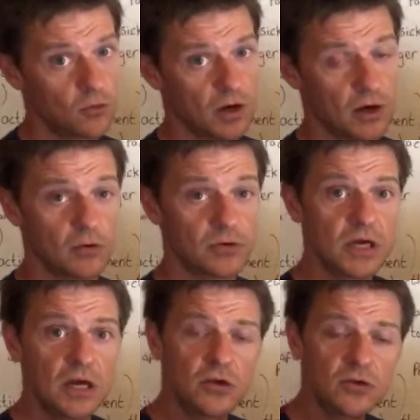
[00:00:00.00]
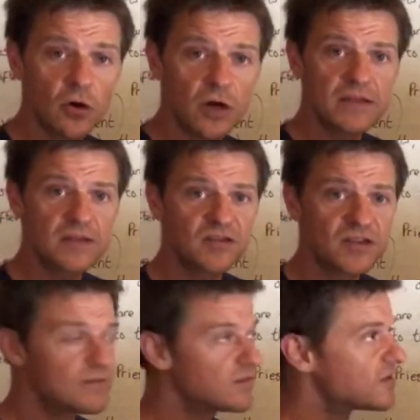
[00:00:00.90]
world, not in the
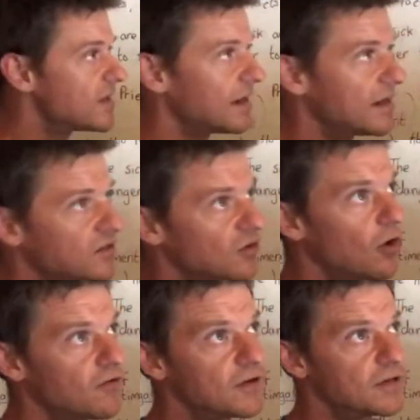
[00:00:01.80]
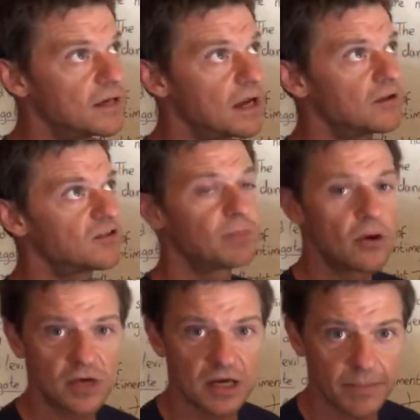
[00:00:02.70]
sense that is often
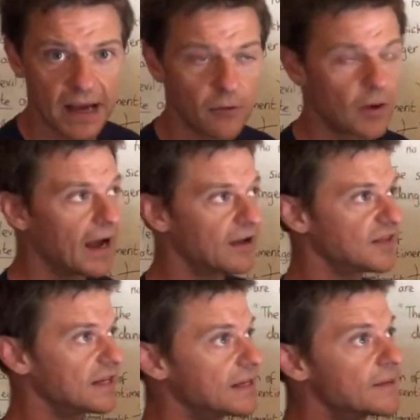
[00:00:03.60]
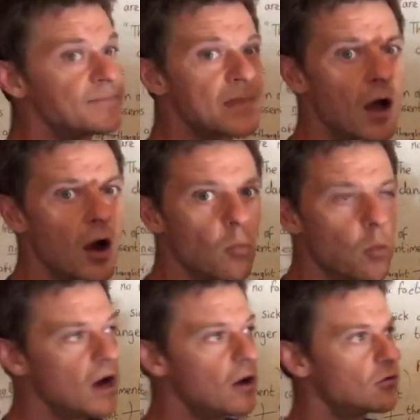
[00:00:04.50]
spoken about, as in a
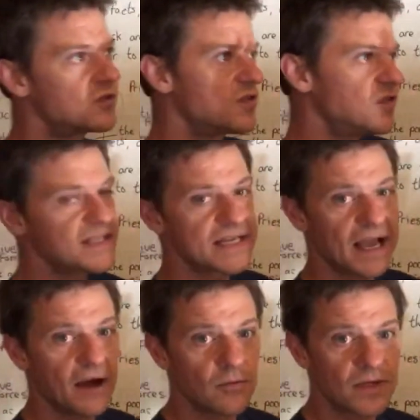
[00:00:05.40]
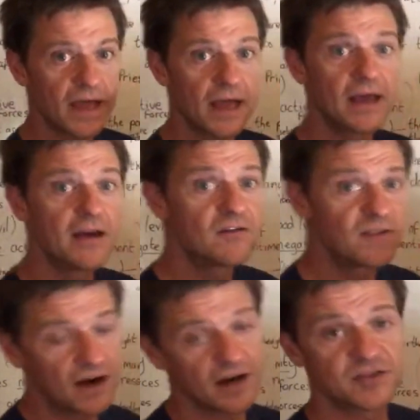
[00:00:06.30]
world sitting out there
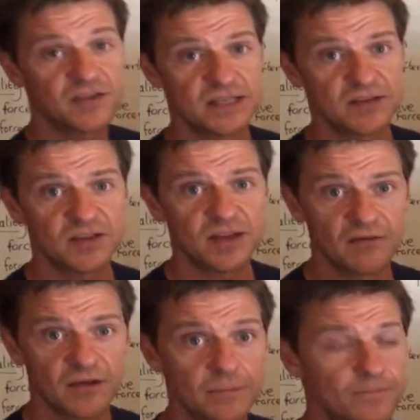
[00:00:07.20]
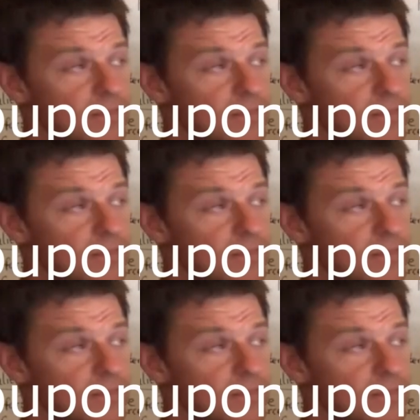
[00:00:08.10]
for us to discover.